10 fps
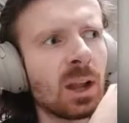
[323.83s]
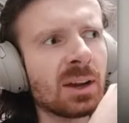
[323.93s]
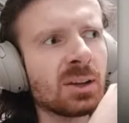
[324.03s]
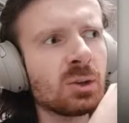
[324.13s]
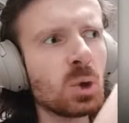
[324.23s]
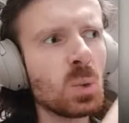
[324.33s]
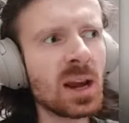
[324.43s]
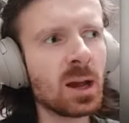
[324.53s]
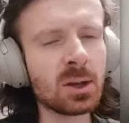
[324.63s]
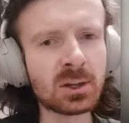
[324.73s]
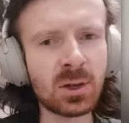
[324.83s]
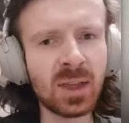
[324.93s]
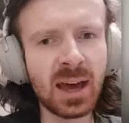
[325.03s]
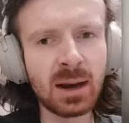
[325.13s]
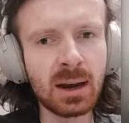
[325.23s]
like doing realix on
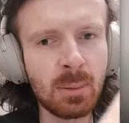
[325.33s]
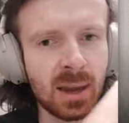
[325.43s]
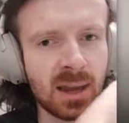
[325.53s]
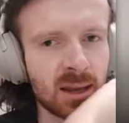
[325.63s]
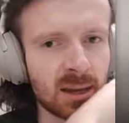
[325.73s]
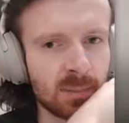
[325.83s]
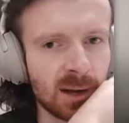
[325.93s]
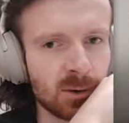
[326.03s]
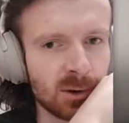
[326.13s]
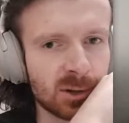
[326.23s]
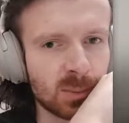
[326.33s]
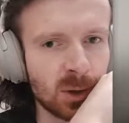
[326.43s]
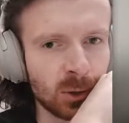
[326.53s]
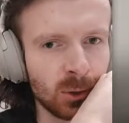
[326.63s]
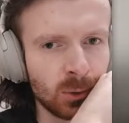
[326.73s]
that and making it bigger and
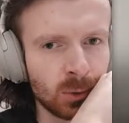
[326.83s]
smaller?